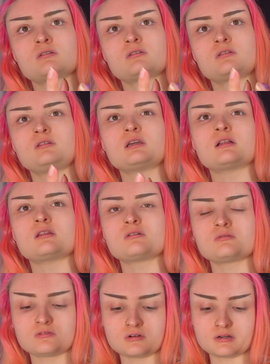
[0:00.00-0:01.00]
yellow
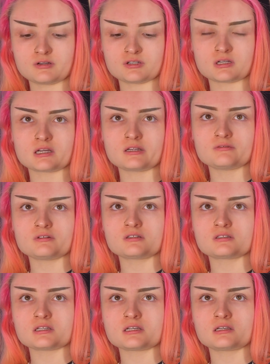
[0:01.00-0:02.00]
orange, it kind of
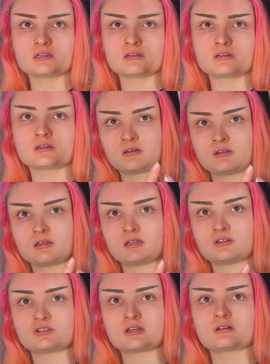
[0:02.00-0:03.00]
looks like.
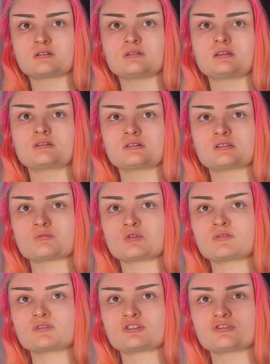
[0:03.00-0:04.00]
And Jack o' Lantern's
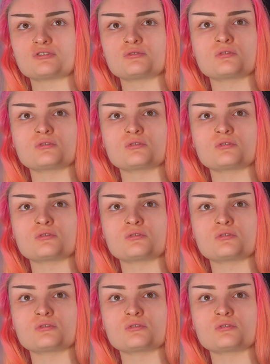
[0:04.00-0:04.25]
more of a true